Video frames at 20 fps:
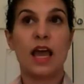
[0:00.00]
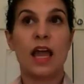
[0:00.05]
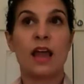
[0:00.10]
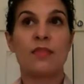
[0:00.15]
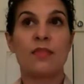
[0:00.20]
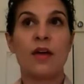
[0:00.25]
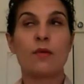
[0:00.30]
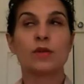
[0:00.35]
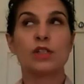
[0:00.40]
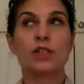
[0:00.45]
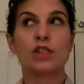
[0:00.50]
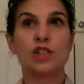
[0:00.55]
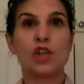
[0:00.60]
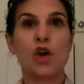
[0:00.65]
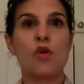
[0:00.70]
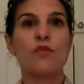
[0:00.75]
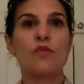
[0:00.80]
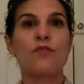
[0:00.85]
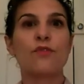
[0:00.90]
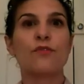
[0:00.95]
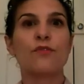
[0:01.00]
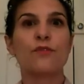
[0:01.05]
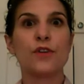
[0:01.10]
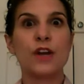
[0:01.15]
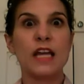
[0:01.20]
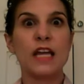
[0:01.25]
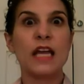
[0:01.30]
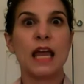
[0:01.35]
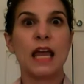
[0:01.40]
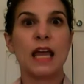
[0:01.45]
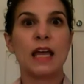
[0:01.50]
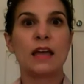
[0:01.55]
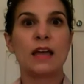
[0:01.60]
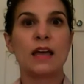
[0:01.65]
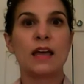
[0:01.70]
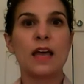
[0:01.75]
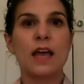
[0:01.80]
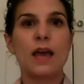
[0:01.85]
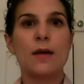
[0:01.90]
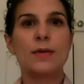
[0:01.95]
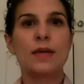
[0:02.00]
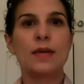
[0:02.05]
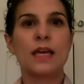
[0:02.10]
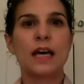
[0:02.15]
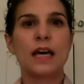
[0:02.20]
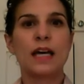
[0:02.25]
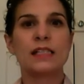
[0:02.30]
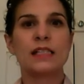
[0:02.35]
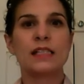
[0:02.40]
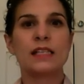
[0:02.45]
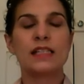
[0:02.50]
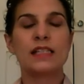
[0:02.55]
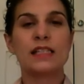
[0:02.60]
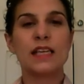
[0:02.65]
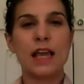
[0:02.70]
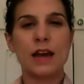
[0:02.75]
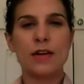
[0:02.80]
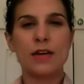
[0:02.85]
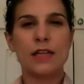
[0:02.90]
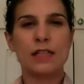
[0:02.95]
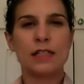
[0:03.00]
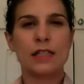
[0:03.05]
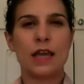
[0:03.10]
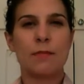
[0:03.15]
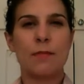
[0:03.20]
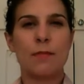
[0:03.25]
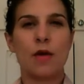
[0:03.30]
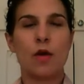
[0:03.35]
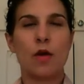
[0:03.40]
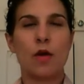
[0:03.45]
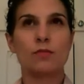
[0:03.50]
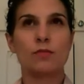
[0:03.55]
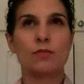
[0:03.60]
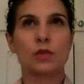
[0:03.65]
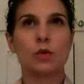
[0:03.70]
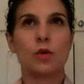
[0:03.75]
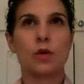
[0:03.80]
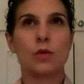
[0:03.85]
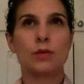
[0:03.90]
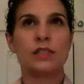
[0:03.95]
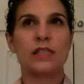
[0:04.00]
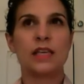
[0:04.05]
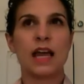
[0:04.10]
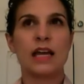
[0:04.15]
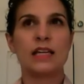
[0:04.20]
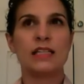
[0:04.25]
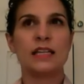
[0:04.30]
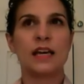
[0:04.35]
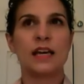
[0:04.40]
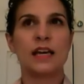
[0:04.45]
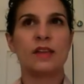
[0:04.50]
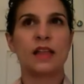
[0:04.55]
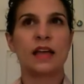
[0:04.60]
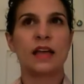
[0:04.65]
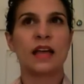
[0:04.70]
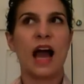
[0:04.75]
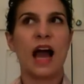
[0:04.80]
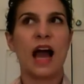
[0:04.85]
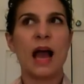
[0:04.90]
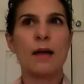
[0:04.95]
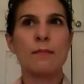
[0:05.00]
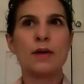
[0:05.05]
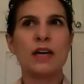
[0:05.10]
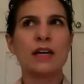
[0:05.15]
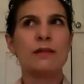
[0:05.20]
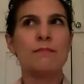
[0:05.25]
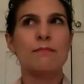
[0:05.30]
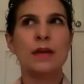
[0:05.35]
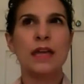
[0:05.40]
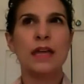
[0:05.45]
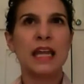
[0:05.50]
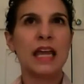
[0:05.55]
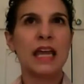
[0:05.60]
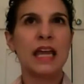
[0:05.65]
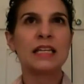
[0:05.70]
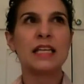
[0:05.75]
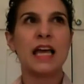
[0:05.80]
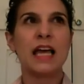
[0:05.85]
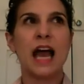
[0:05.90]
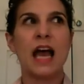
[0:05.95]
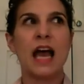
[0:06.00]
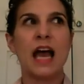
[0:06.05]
And that was so freeing, because the scariest thing about homeschool was the idea that, like, I'm committing to